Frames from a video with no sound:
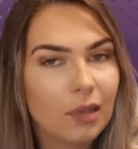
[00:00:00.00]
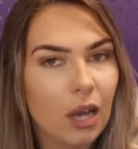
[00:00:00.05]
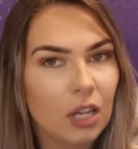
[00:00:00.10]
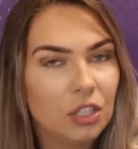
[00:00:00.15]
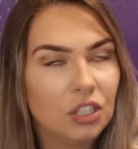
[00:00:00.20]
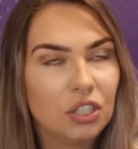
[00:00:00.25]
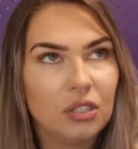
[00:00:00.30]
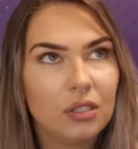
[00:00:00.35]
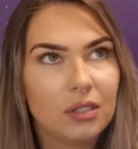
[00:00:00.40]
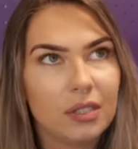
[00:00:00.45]
I
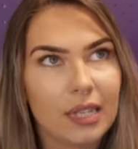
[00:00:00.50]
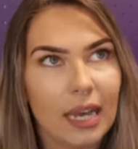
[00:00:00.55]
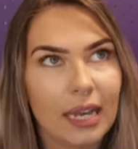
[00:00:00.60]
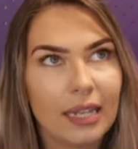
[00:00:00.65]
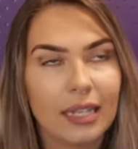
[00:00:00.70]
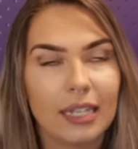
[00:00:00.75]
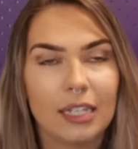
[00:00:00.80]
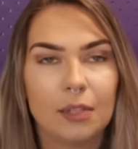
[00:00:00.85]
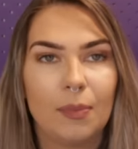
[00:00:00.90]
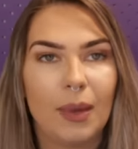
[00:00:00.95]
shouldn't say
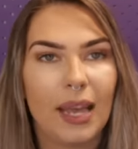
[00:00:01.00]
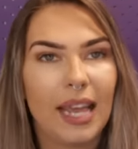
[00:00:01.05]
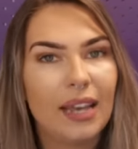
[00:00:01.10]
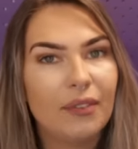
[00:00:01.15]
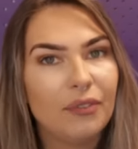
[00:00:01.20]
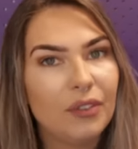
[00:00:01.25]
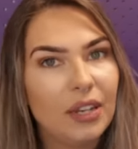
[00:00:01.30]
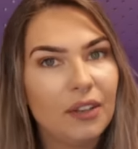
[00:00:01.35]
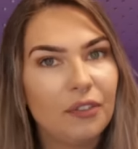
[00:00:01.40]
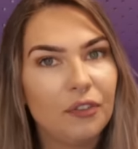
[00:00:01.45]
this, but
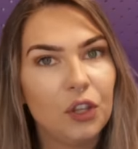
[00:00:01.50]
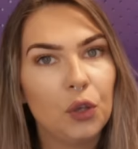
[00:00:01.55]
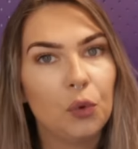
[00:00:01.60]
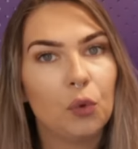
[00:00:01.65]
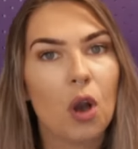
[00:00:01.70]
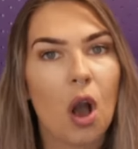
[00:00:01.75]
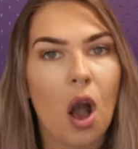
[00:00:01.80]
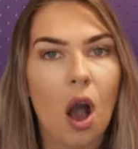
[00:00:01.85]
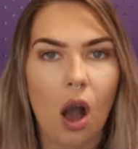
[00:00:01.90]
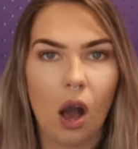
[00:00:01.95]
even if you
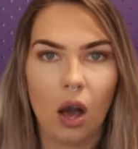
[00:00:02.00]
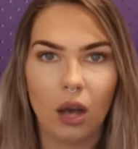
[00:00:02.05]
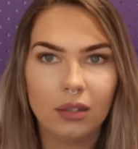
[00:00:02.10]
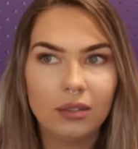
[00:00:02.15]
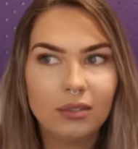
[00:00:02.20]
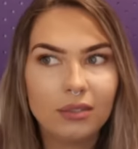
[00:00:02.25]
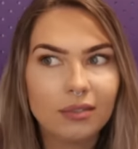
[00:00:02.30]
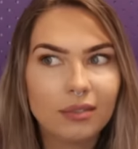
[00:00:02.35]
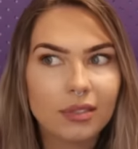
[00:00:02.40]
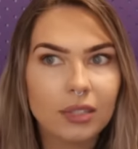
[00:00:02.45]

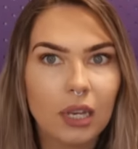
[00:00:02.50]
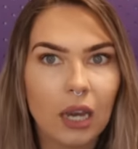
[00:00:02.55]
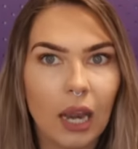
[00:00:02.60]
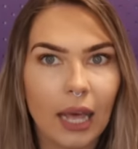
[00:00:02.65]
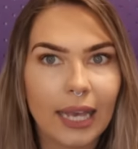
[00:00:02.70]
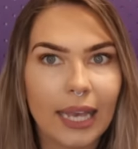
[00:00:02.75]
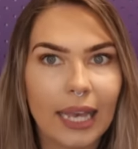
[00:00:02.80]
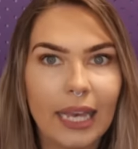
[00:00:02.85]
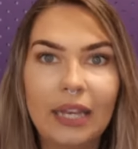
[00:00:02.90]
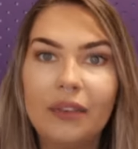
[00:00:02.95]
can't,
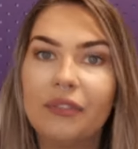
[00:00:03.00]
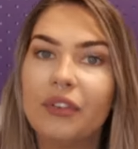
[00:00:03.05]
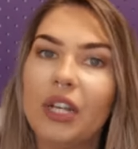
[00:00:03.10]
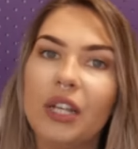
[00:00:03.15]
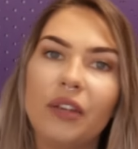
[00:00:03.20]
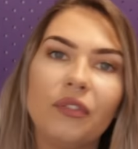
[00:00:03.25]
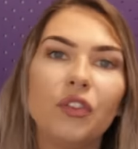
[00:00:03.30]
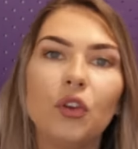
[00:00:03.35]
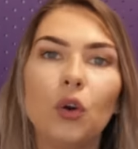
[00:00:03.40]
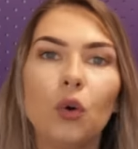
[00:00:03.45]
like, even
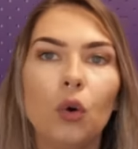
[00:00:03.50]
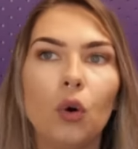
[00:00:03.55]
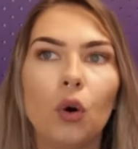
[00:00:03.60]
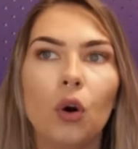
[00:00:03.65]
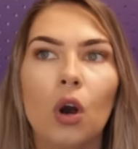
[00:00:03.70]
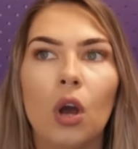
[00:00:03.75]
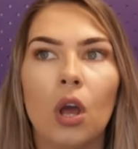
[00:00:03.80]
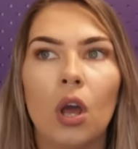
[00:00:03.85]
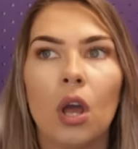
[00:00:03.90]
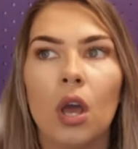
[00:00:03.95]
if
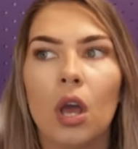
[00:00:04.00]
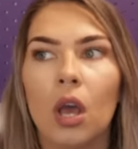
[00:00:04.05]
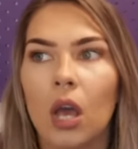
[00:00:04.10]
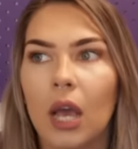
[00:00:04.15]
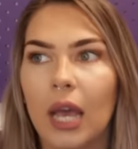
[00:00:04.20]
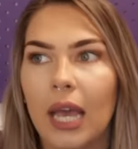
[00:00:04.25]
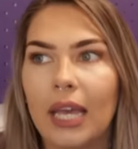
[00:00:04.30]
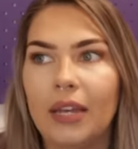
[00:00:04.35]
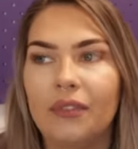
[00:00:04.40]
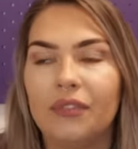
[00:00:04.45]

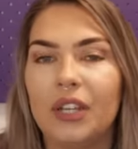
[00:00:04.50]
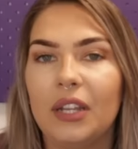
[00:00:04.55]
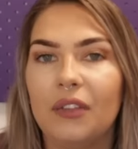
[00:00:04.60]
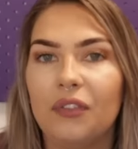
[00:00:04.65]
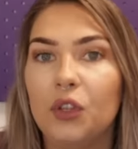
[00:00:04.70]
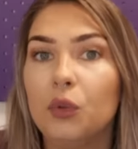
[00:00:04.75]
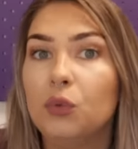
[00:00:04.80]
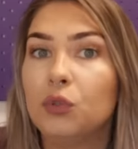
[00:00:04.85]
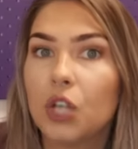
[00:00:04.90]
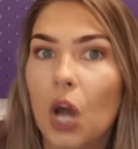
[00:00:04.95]

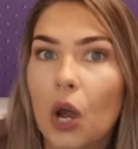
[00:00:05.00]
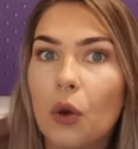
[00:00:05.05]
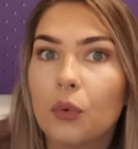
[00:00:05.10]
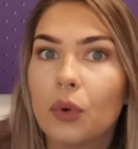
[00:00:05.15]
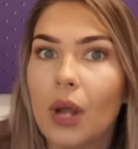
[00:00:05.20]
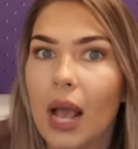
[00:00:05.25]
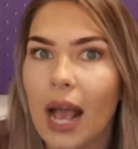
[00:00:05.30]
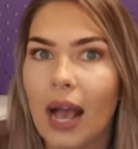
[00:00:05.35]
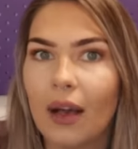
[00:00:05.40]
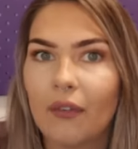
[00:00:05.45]
you
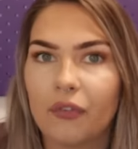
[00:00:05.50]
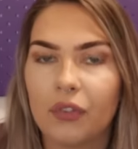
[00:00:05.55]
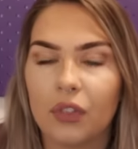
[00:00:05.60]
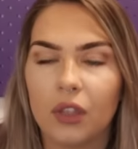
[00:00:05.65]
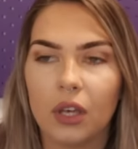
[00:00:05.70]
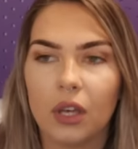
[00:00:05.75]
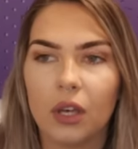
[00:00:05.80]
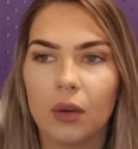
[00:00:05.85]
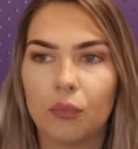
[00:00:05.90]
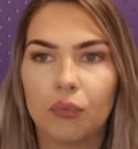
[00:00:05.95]
don't have
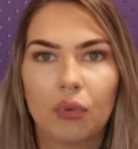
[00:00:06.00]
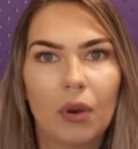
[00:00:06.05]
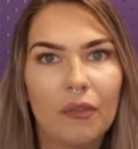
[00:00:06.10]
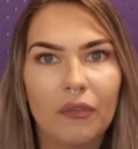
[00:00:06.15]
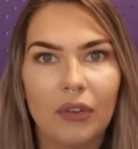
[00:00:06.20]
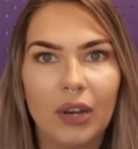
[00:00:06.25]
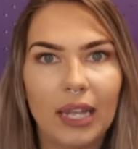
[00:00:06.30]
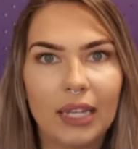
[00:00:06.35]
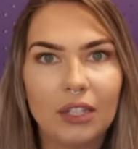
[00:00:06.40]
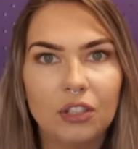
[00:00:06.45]
the
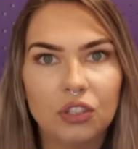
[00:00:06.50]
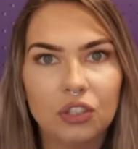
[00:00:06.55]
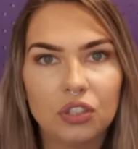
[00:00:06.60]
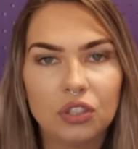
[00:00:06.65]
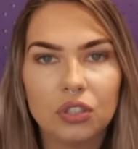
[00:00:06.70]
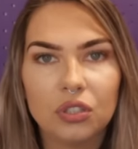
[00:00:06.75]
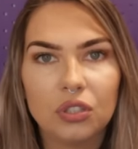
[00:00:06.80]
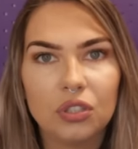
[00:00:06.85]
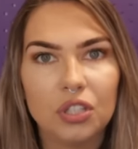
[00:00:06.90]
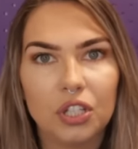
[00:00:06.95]

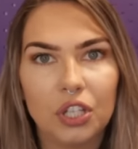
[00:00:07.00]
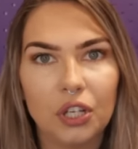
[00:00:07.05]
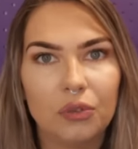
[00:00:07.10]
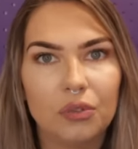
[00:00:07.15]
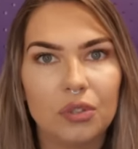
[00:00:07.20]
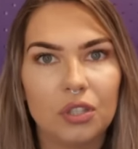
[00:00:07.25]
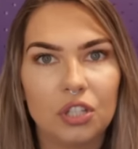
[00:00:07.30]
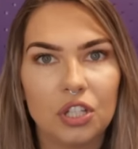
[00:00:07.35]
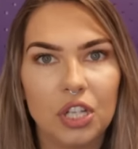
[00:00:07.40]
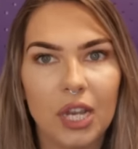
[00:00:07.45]
privilege to
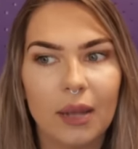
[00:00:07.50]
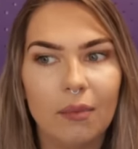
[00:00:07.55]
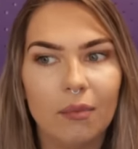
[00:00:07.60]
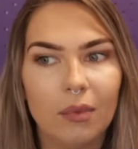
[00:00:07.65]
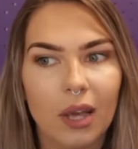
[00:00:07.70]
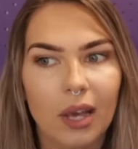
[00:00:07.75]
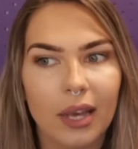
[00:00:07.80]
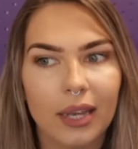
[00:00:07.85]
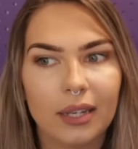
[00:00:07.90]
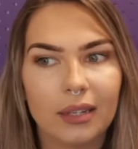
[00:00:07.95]
use the gym,
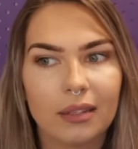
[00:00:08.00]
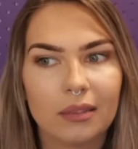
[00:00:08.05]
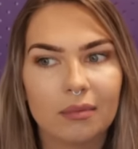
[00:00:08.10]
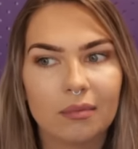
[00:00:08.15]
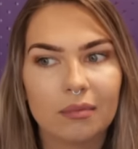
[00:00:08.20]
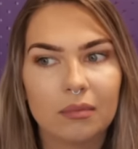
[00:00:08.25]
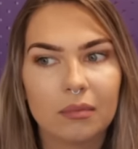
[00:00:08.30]
like,